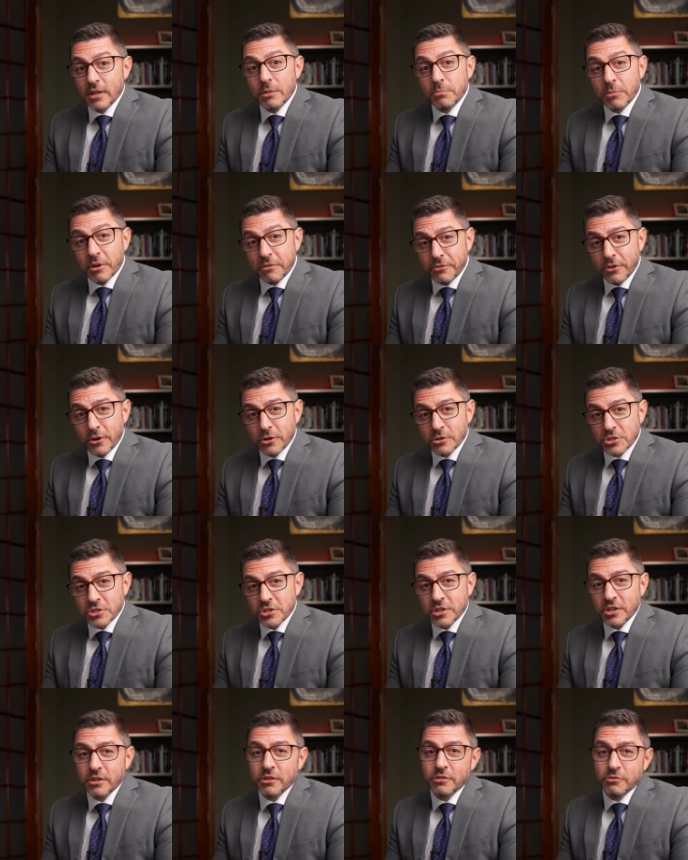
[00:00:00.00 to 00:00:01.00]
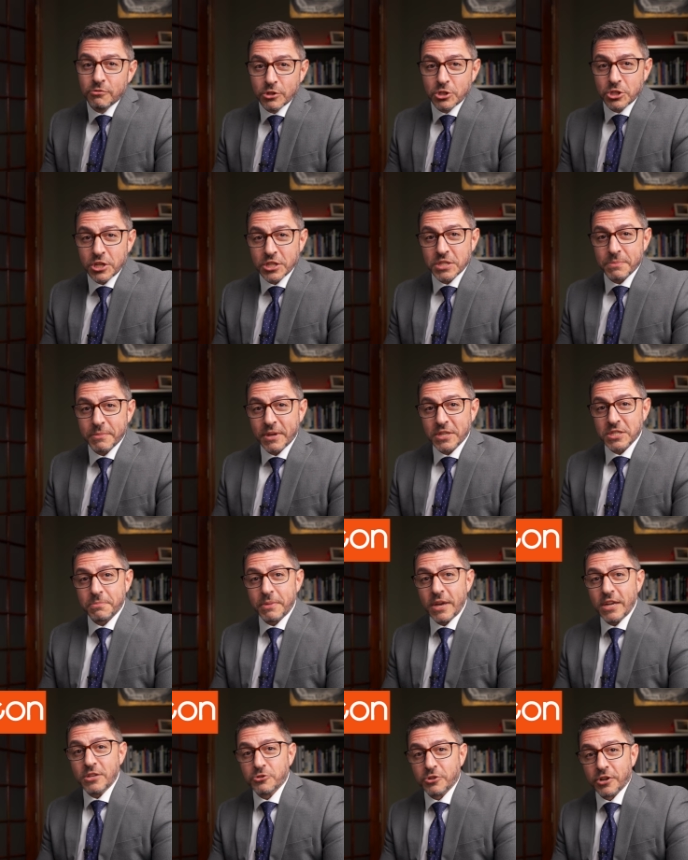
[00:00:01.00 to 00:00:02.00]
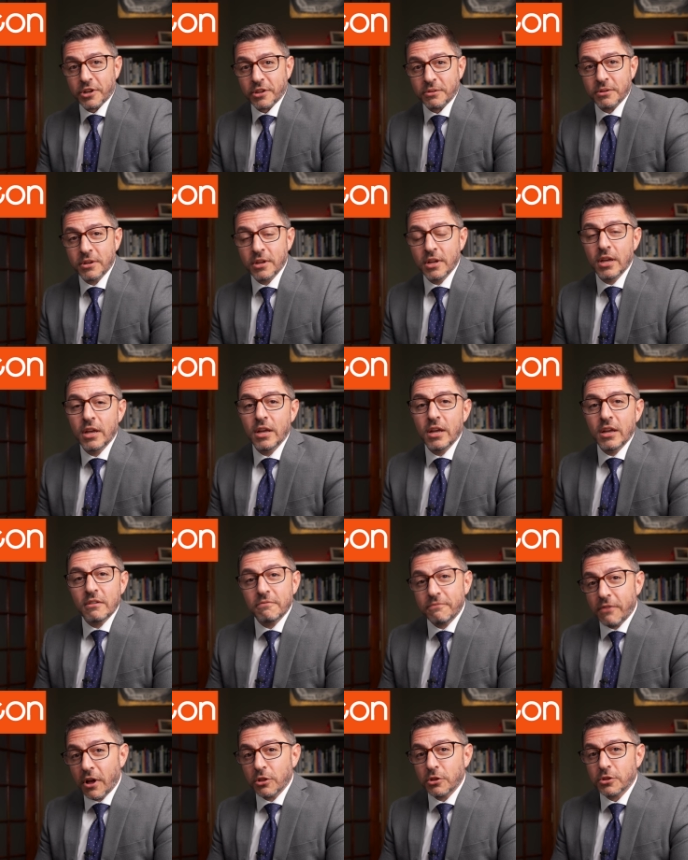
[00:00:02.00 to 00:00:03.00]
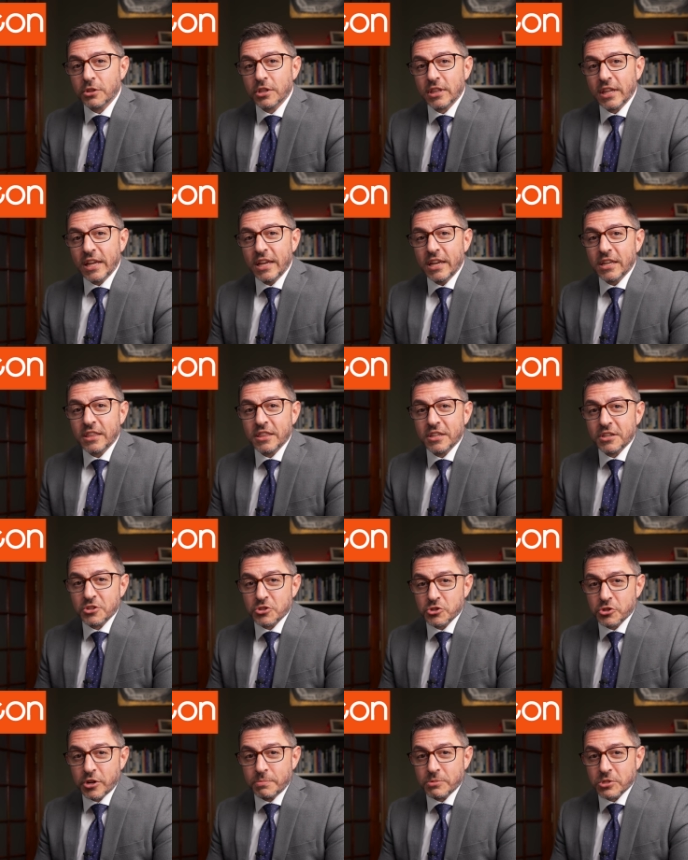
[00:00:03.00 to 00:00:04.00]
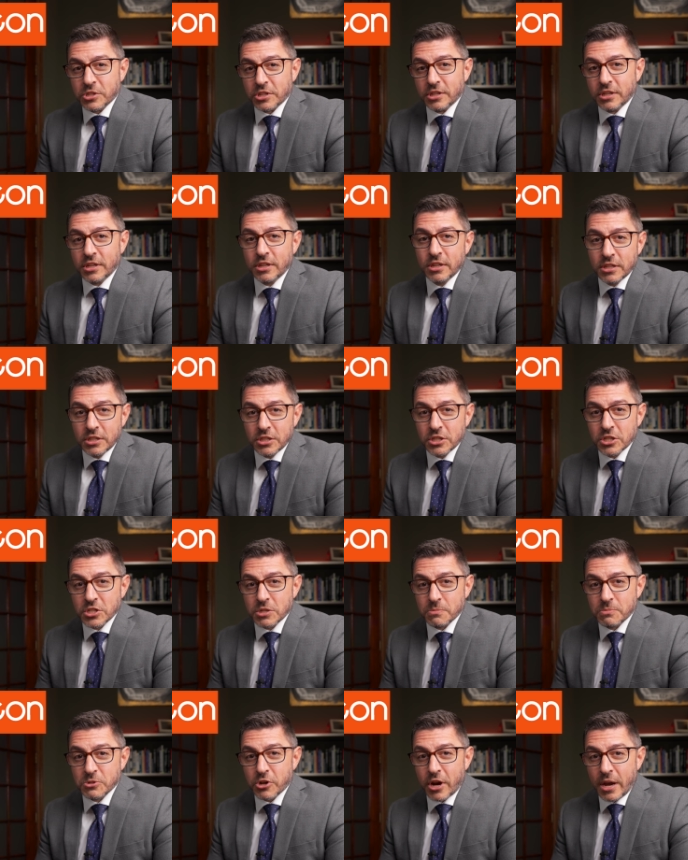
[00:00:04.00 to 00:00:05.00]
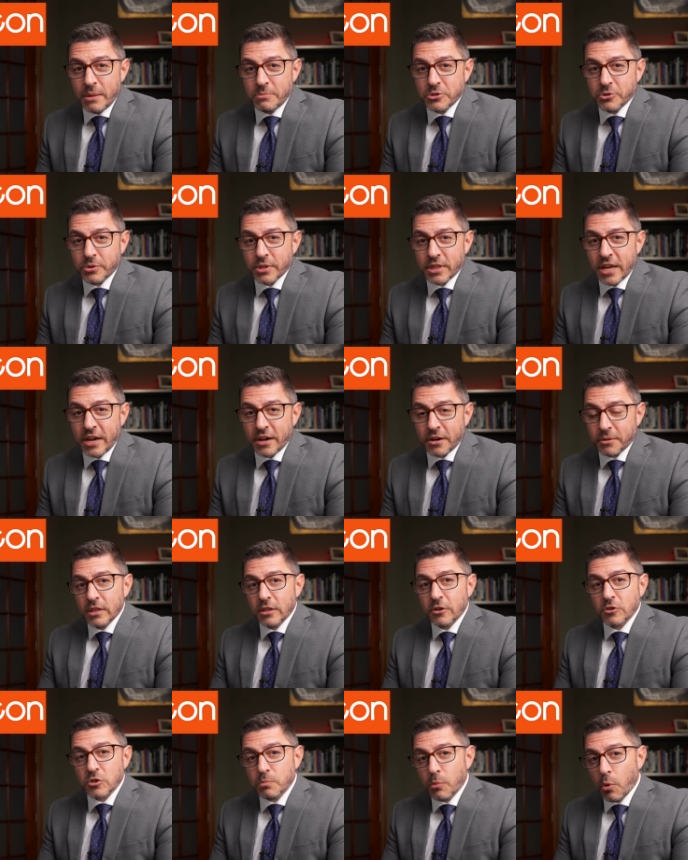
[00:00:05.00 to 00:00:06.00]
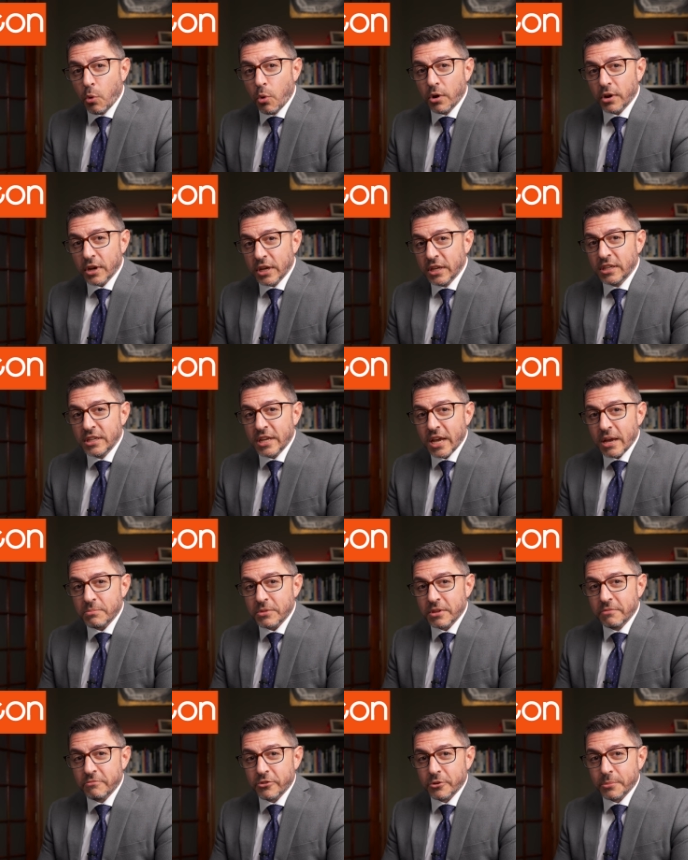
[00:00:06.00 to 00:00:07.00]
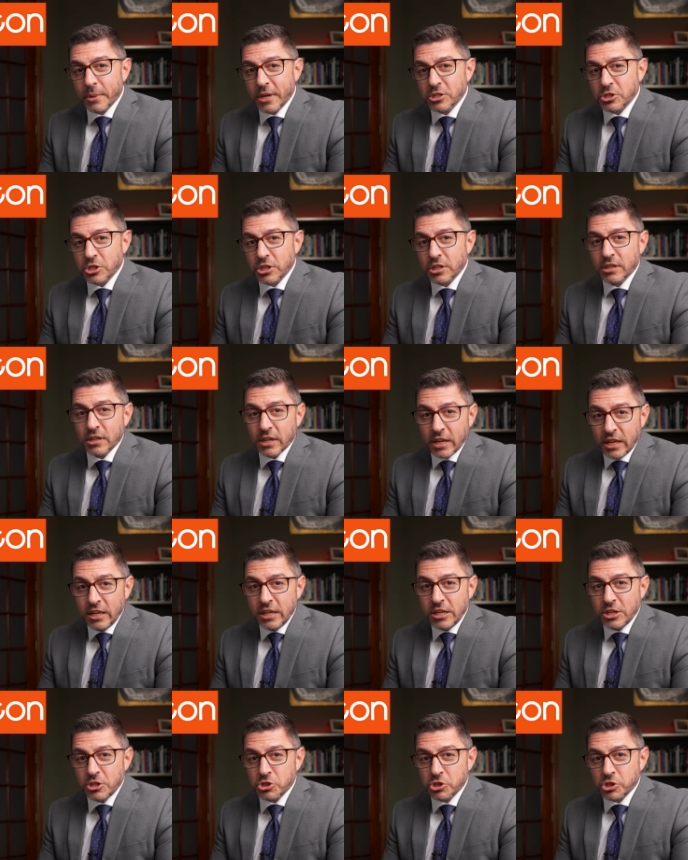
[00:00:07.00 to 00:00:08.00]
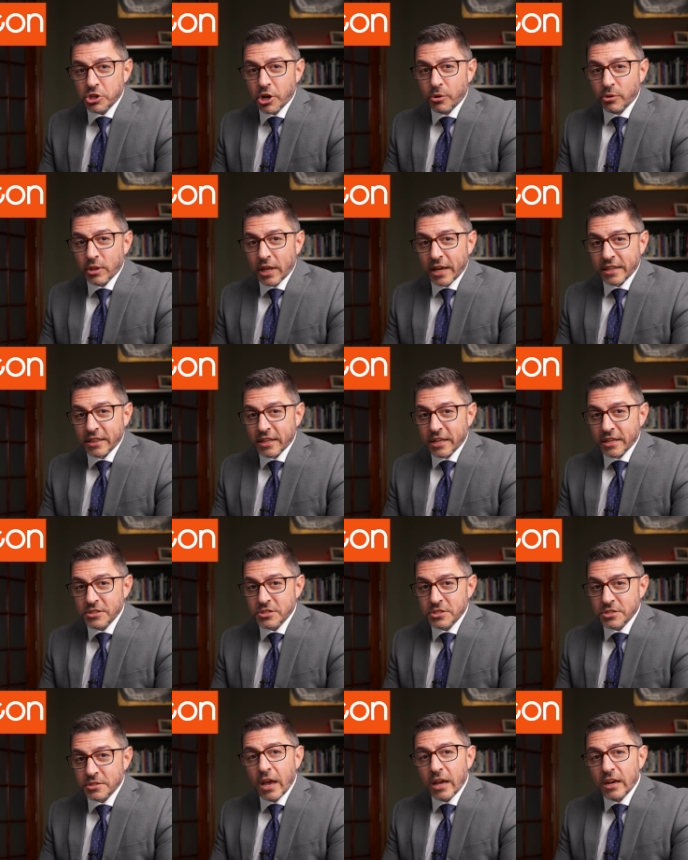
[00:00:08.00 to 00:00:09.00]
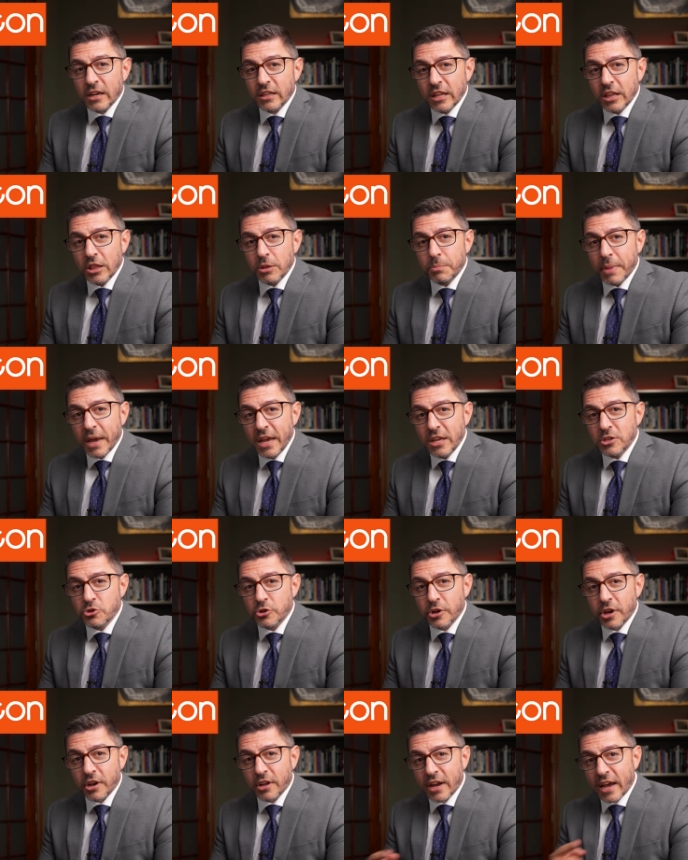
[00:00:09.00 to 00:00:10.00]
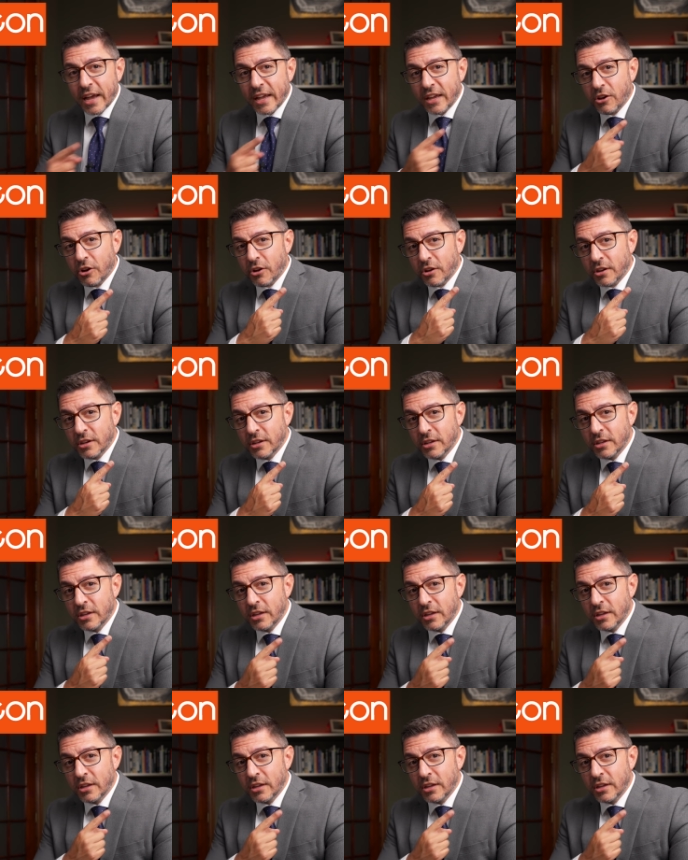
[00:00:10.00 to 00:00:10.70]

But first, RECESSIM has a Patreon. Follow the link in the description to subscribe to it there. There's more in-depth information in each show like this, and a little Patreon icon